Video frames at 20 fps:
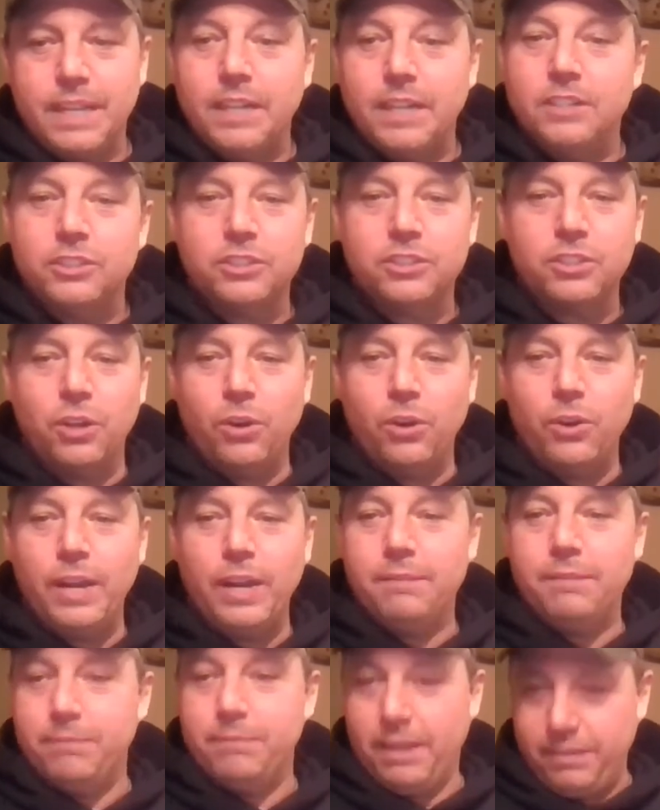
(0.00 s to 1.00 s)
a cabin. So,
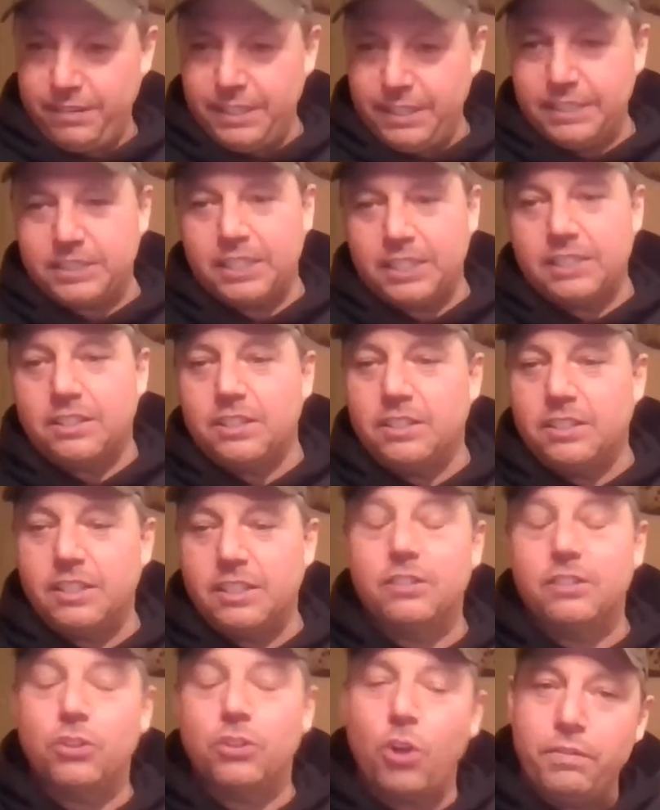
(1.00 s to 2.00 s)
and Malvina said
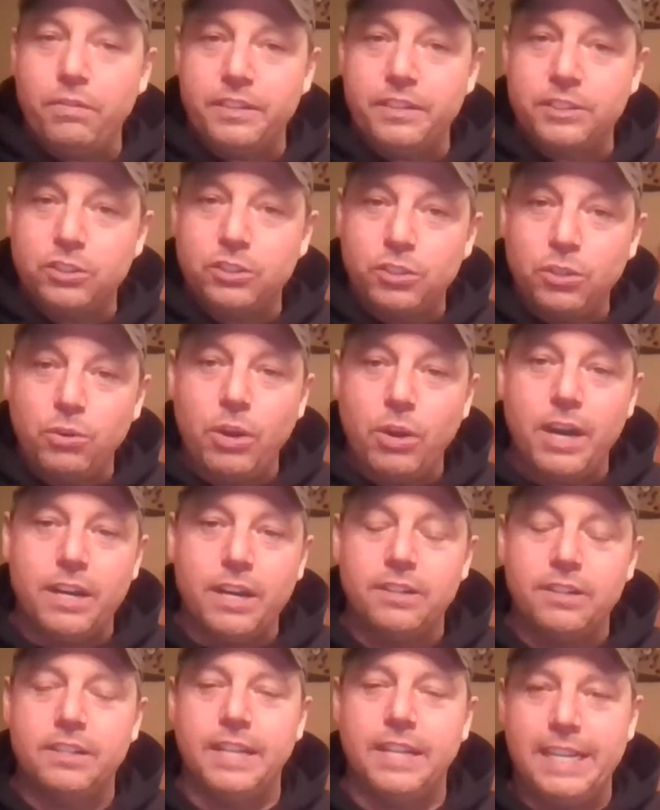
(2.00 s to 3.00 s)
there's over
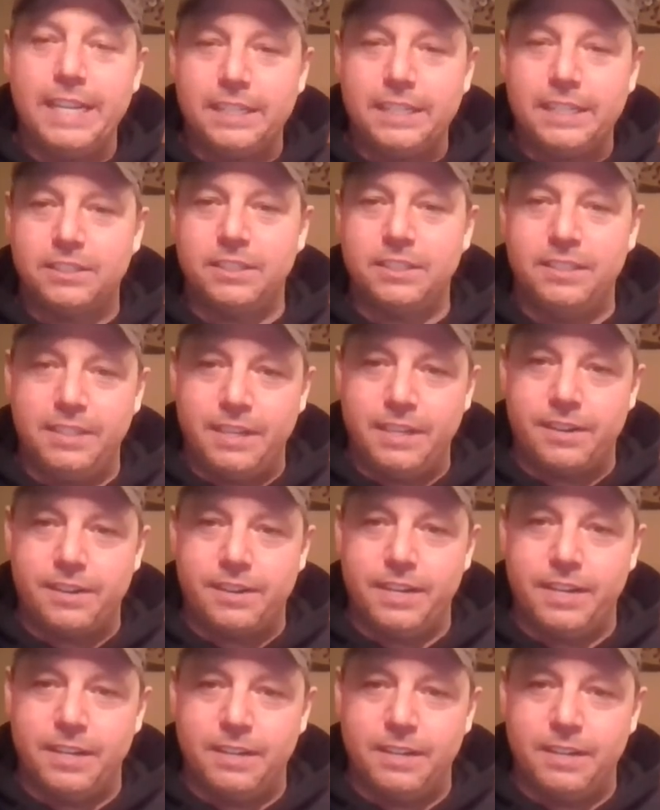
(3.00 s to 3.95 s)
200 lakes in the area.